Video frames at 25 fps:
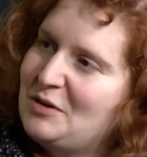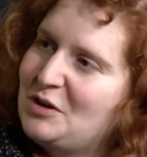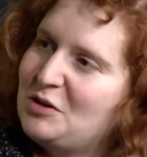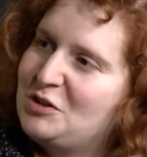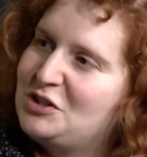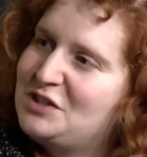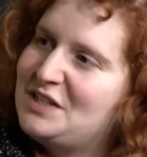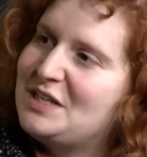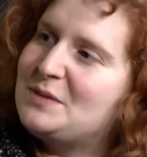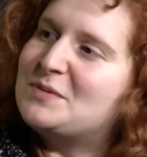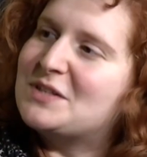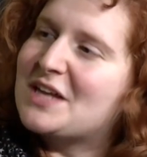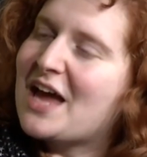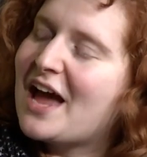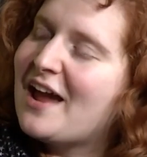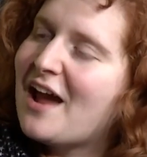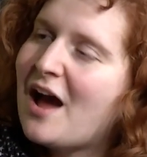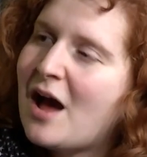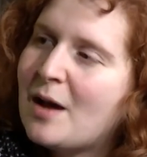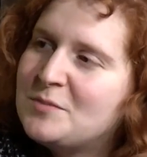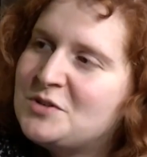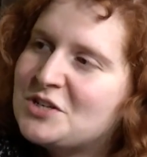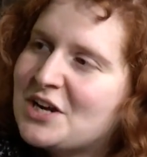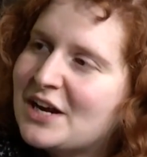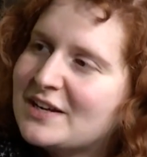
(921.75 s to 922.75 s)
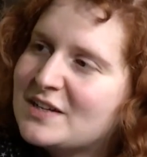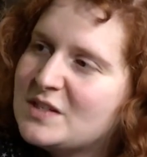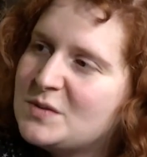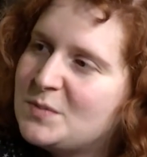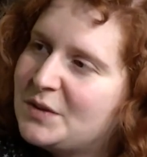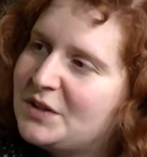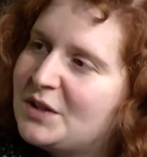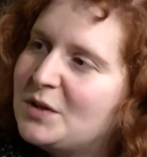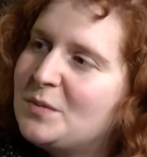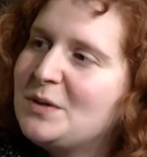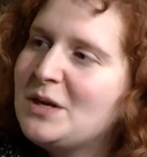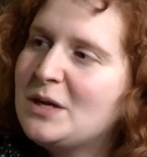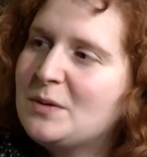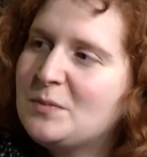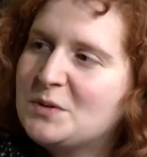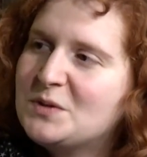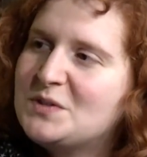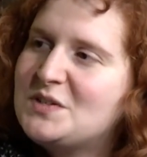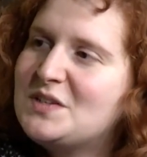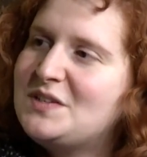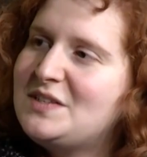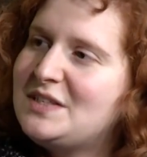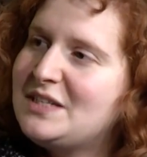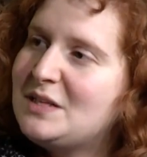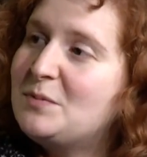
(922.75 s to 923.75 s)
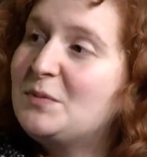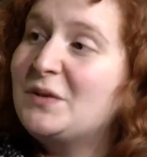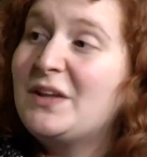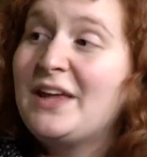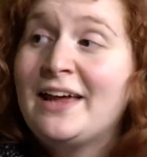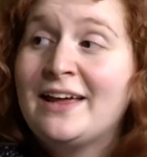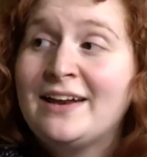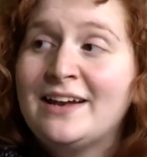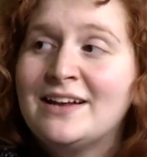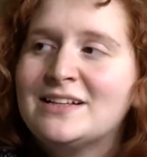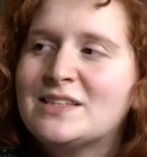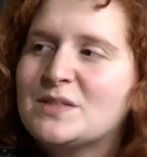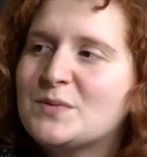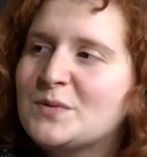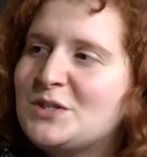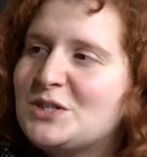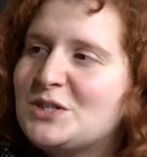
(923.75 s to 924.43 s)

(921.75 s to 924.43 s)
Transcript: deep sky objects, but they'll be able to see planets, which